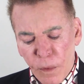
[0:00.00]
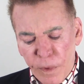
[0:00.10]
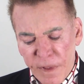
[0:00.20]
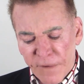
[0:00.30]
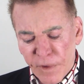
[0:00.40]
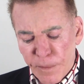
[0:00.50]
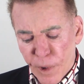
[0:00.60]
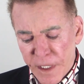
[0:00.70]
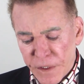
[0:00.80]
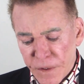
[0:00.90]
With every
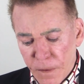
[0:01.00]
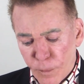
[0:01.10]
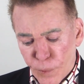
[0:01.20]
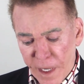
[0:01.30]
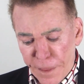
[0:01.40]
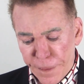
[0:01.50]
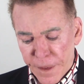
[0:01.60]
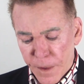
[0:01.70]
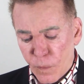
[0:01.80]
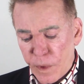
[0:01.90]

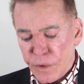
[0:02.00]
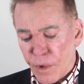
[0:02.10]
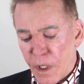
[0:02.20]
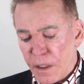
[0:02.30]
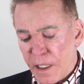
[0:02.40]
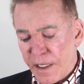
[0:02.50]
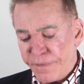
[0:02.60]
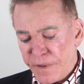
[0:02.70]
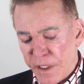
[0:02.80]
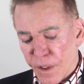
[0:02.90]
breath, we draw
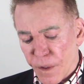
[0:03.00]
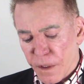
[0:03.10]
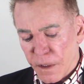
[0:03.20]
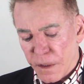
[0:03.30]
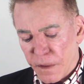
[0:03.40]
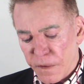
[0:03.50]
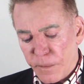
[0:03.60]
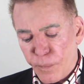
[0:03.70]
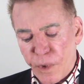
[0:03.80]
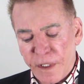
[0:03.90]
life near,
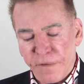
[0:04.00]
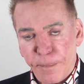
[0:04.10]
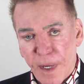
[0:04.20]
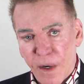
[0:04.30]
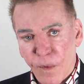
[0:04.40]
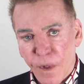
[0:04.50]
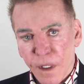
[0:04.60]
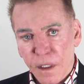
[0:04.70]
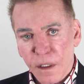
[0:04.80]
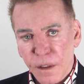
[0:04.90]
the point of
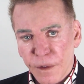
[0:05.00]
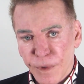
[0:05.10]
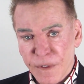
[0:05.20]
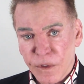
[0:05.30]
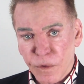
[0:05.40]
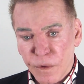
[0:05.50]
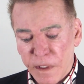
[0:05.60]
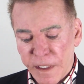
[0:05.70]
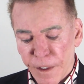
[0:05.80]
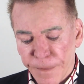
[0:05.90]
power, crystal
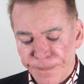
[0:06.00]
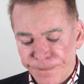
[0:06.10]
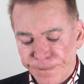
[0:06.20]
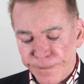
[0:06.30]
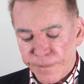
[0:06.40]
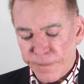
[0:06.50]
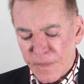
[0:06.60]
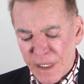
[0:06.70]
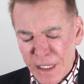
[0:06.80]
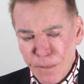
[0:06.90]
clear.
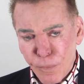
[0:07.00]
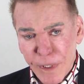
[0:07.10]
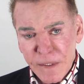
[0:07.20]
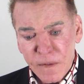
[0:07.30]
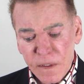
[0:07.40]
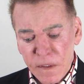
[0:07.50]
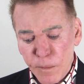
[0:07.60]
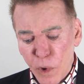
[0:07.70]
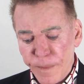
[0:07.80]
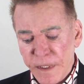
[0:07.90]
Embrace this
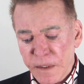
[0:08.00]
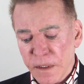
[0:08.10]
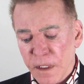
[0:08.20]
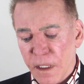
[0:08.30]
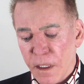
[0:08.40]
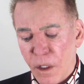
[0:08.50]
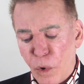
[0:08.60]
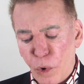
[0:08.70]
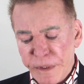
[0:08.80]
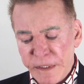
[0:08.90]
moment,
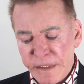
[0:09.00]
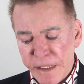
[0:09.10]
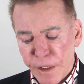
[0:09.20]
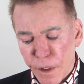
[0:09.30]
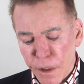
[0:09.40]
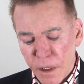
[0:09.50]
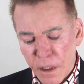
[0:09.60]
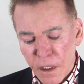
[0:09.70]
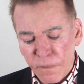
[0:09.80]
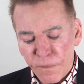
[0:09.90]
hold it dear,
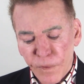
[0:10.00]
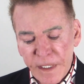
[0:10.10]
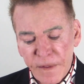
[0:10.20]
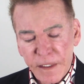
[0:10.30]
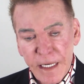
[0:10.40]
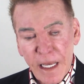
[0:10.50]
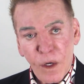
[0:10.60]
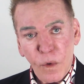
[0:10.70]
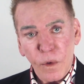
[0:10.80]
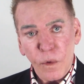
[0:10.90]
for in the
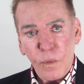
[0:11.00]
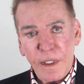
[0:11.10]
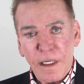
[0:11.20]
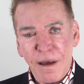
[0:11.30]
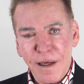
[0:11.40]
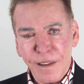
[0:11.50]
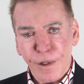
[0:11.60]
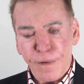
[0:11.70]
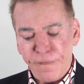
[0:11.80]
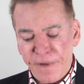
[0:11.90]
now, we
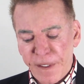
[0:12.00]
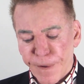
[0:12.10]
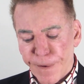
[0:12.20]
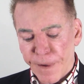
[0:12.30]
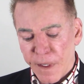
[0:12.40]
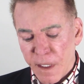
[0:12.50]
conquer fear.